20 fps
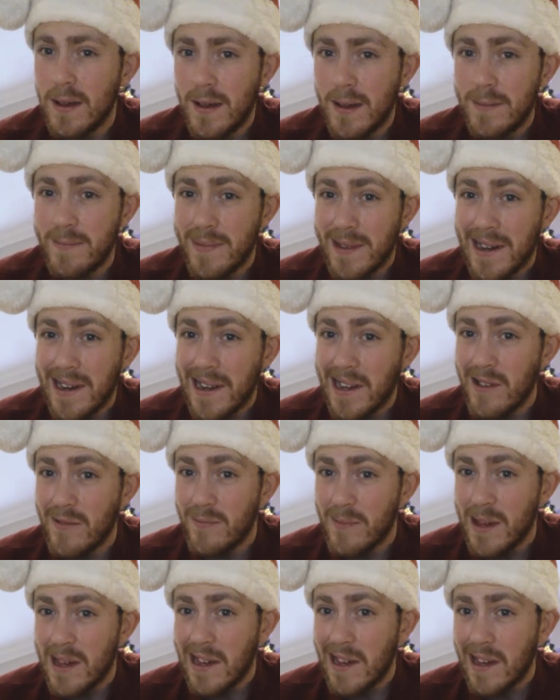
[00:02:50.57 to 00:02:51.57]
And believe
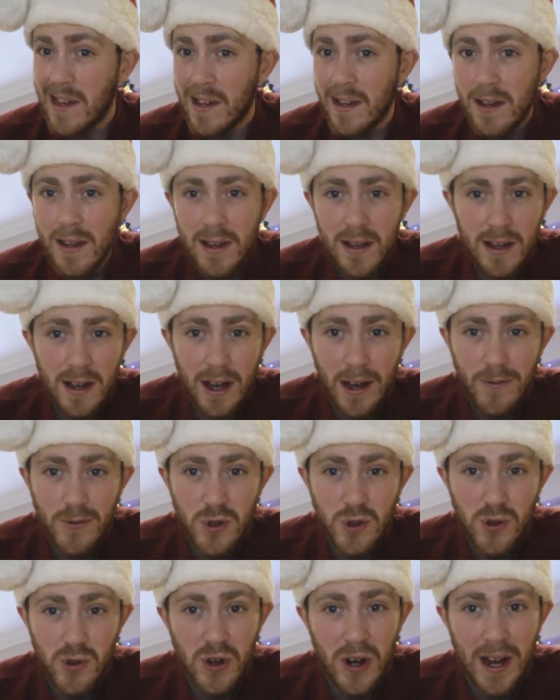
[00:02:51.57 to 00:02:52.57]
me, I've
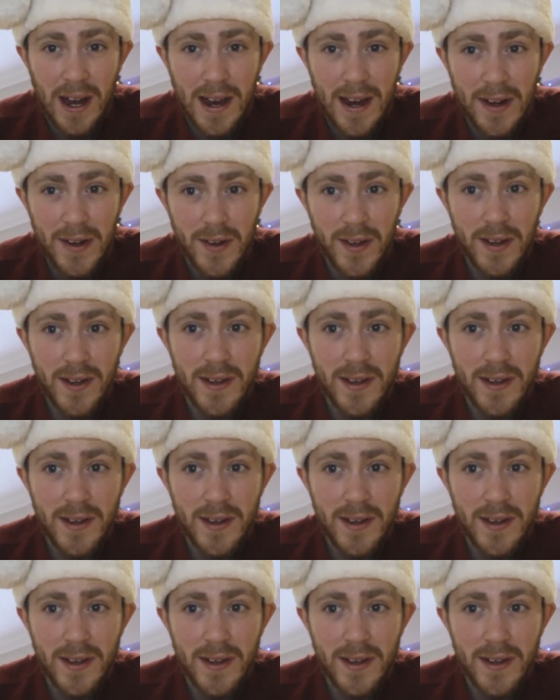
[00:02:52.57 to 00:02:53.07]
tried.